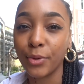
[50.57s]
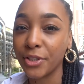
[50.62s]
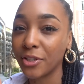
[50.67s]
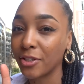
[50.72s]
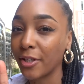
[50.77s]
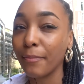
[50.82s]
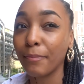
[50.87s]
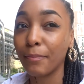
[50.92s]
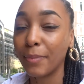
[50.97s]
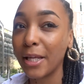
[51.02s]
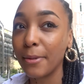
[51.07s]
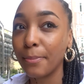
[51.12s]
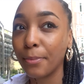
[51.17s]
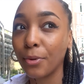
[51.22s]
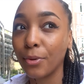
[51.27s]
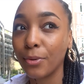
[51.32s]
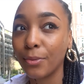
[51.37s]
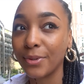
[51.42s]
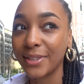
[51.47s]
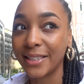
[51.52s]
which some
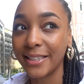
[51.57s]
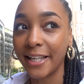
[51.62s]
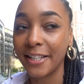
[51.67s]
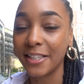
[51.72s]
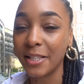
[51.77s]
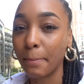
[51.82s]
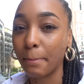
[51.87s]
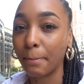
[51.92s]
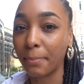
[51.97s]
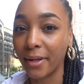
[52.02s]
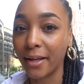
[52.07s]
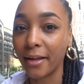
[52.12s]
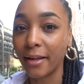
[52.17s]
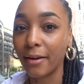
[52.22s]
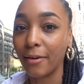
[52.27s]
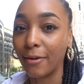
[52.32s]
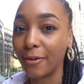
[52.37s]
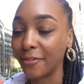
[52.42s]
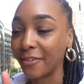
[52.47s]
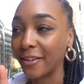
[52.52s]
people will say is a
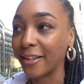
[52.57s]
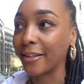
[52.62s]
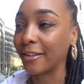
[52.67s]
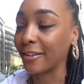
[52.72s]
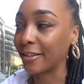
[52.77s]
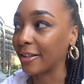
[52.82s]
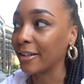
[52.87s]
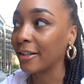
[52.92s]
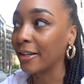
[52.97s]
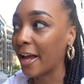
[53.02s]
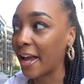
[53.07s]
bit on the